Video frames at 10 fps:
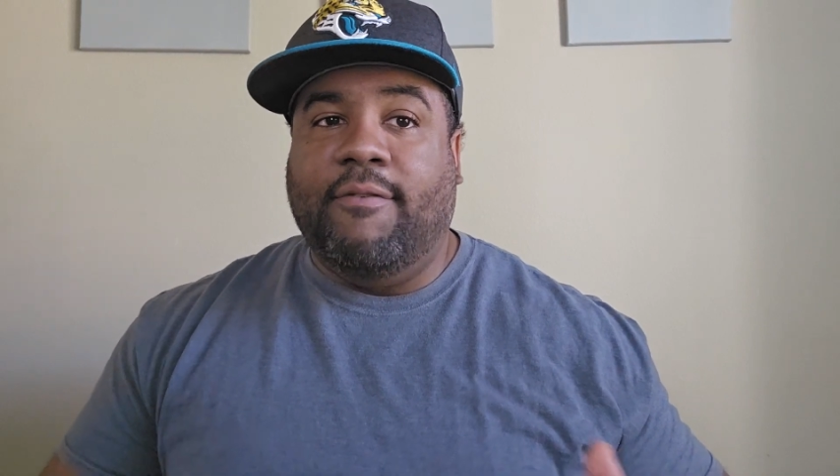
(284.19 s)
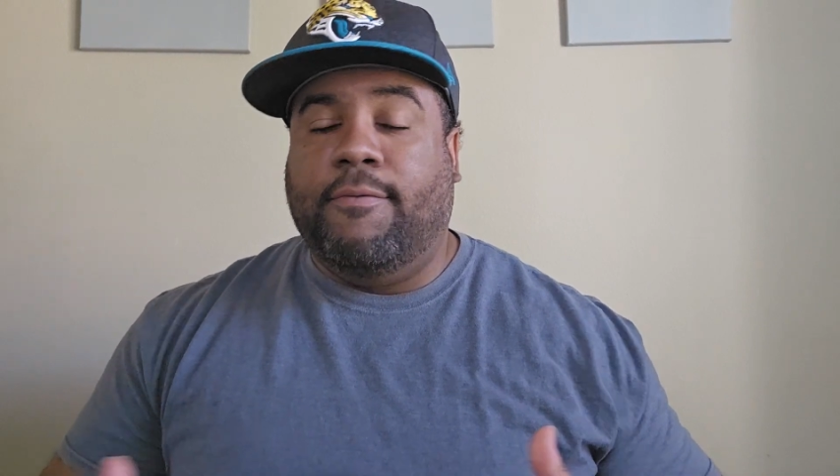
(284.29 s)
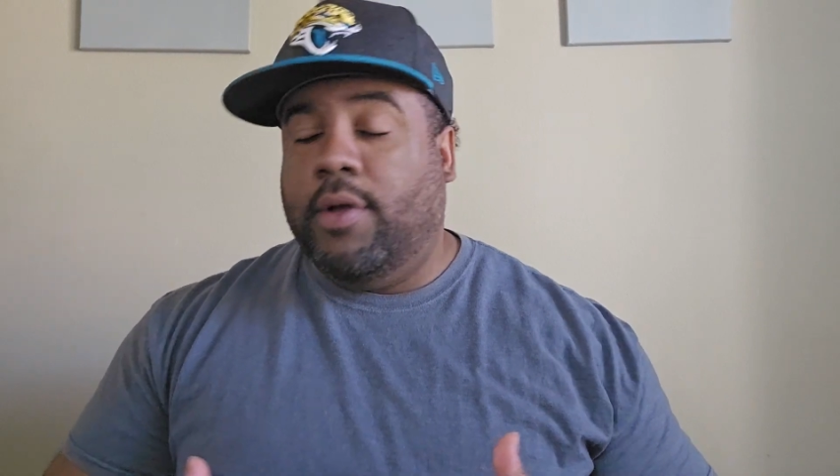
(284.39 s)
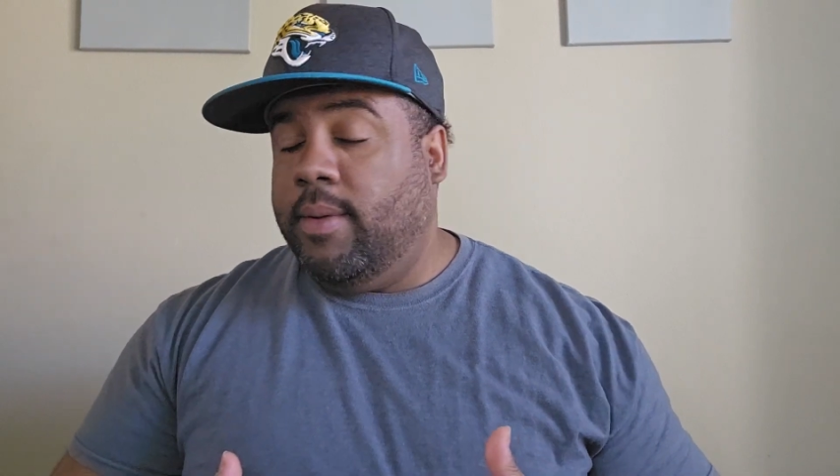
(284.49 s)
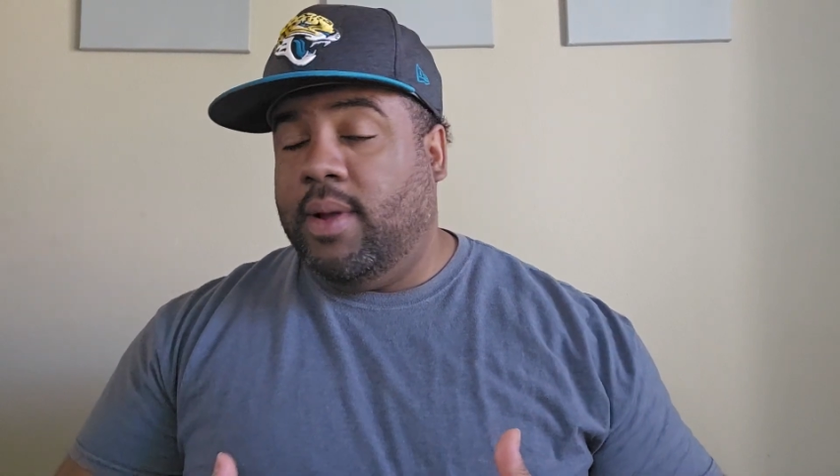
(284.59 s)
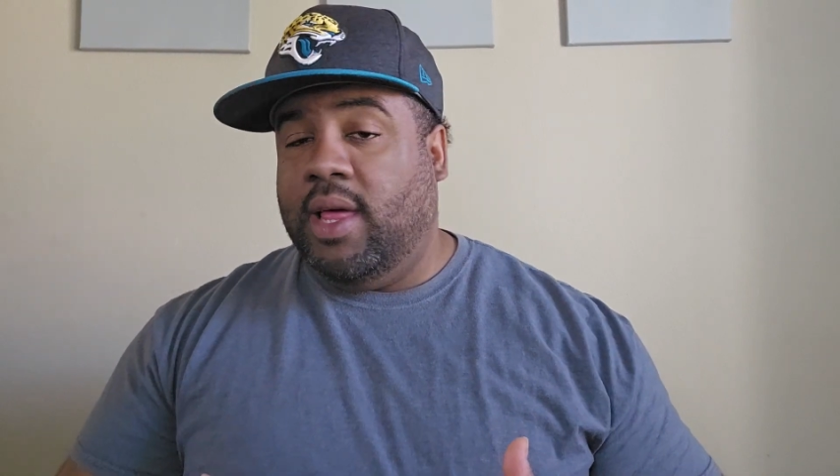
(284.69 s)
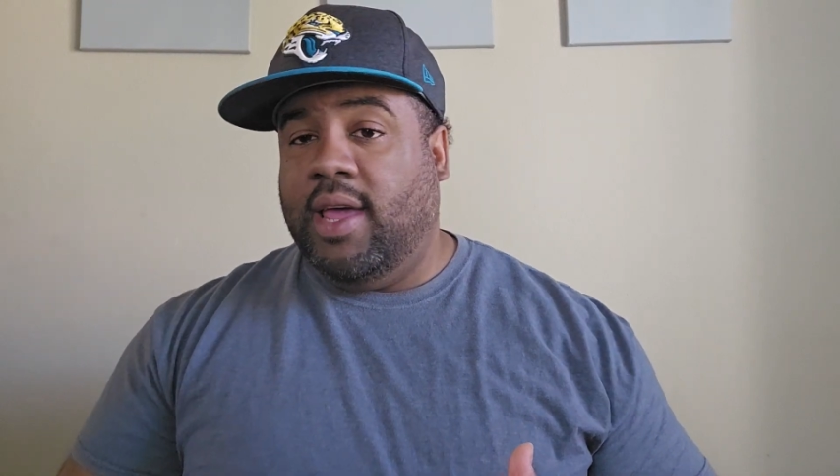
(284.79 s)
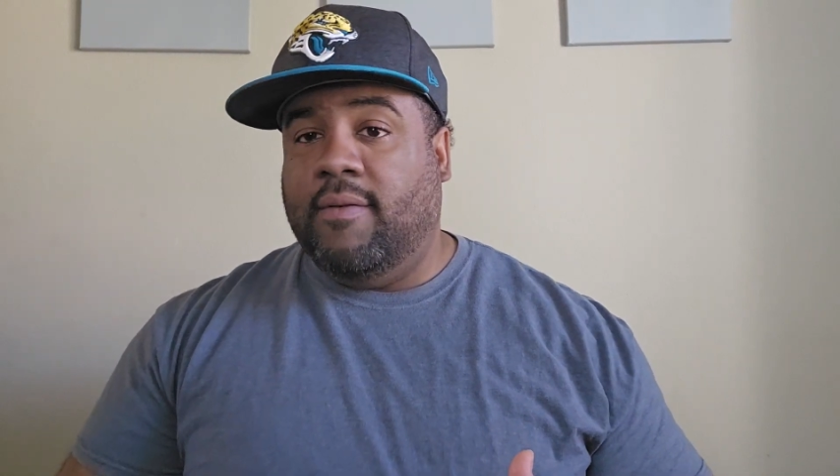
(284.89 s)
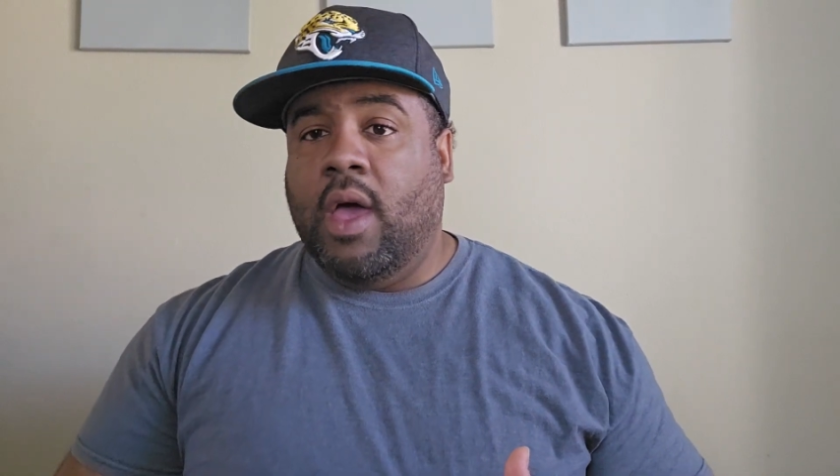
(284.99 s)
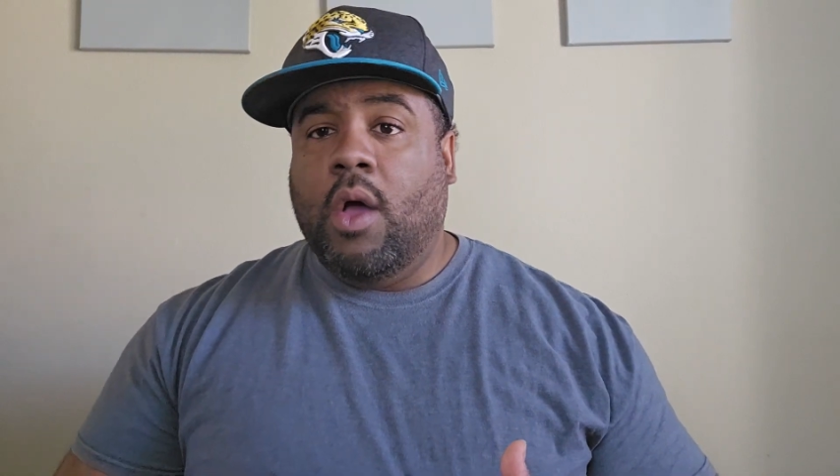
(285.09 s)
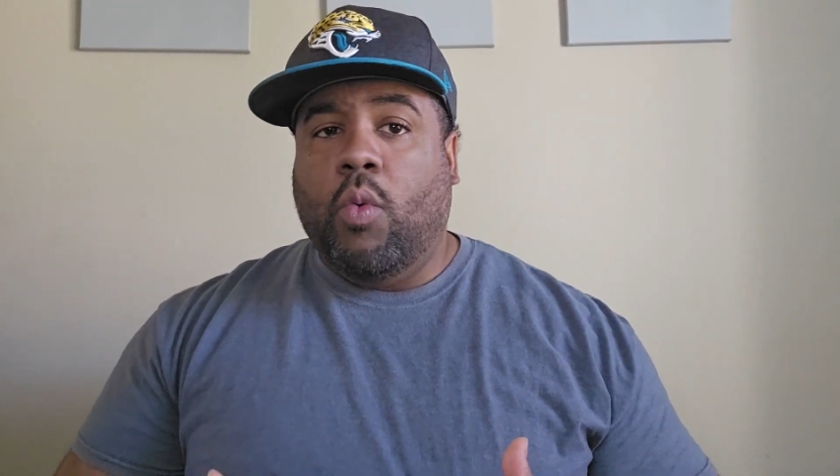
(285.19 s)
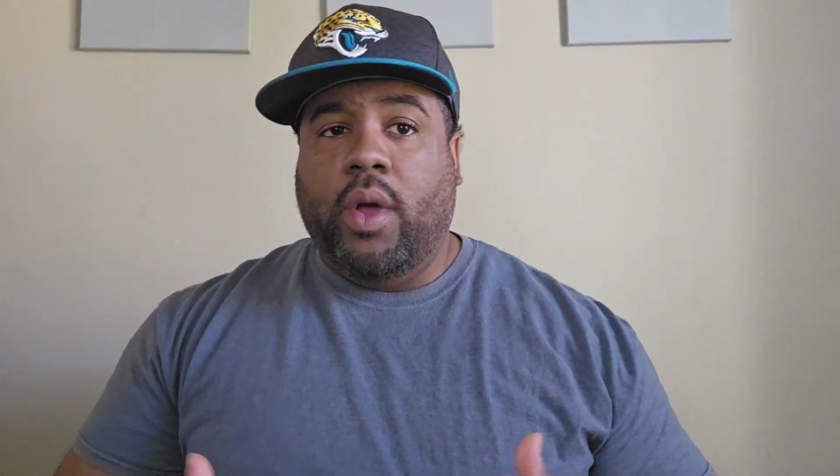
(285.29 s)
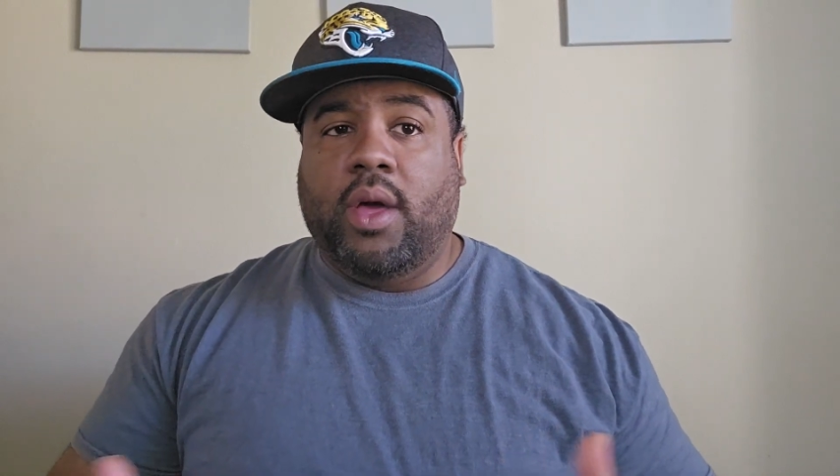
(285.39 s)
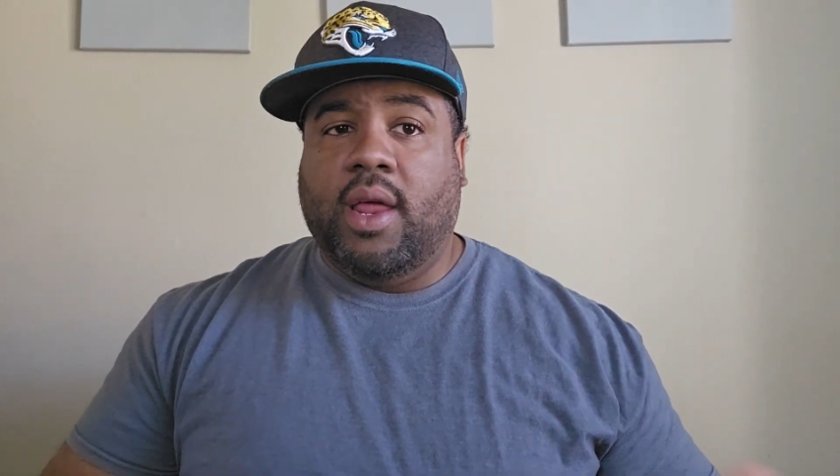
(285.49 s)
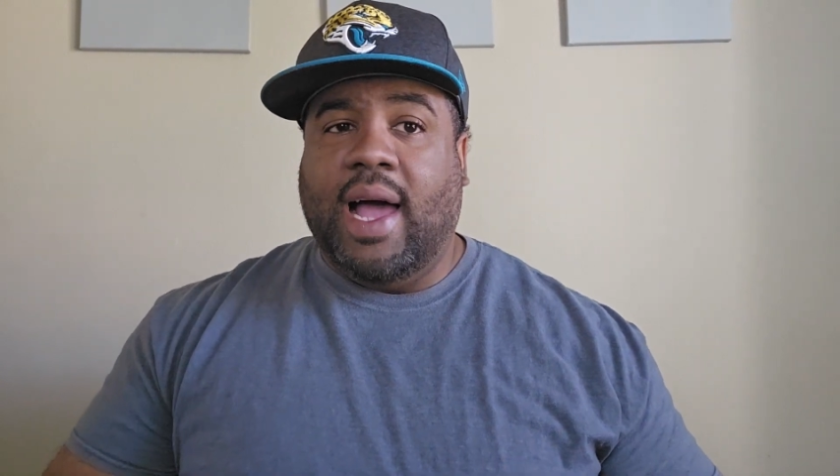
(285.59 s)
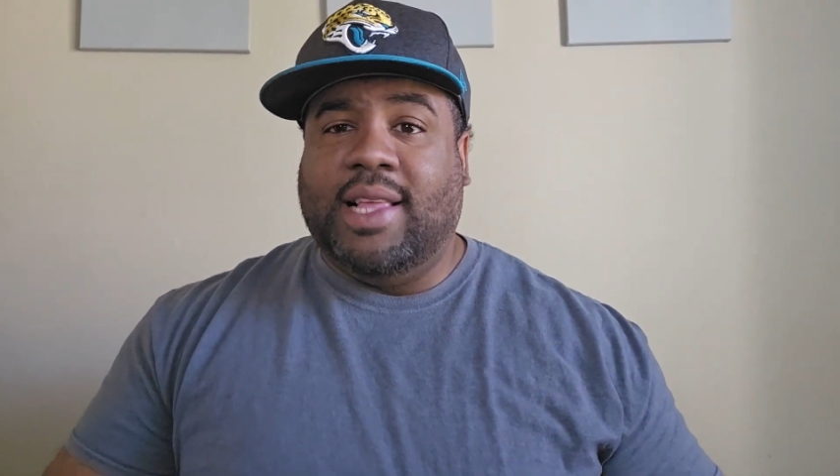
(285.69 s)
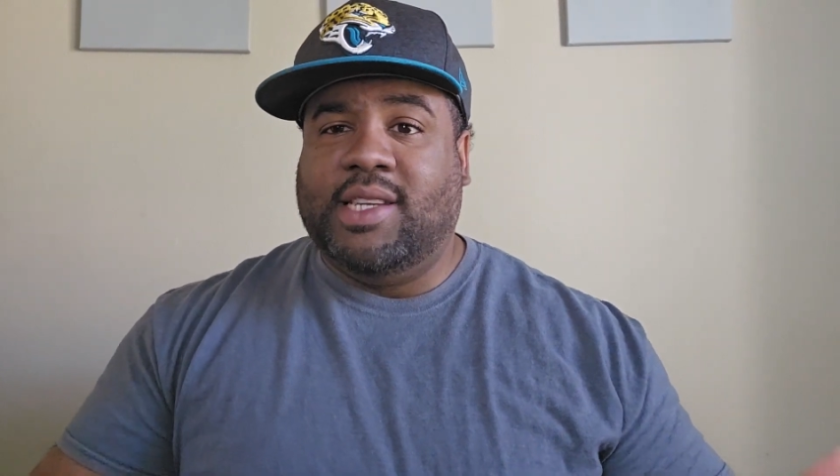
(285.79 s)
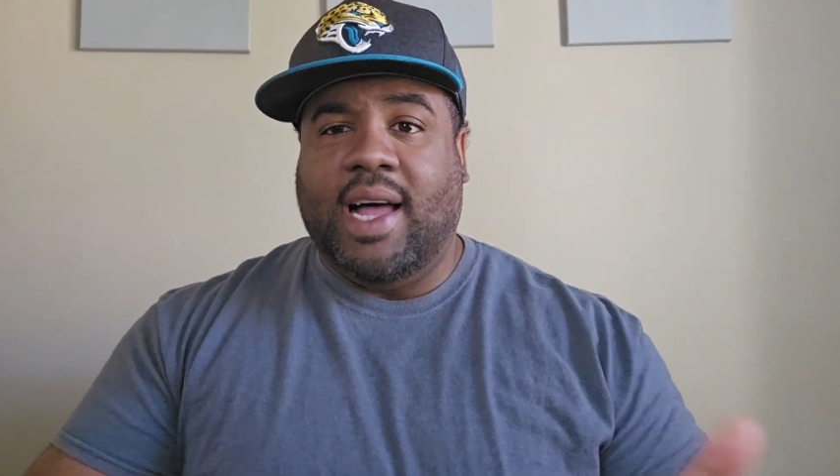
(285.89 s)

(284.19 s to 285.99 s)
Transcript: I fully believe we could have got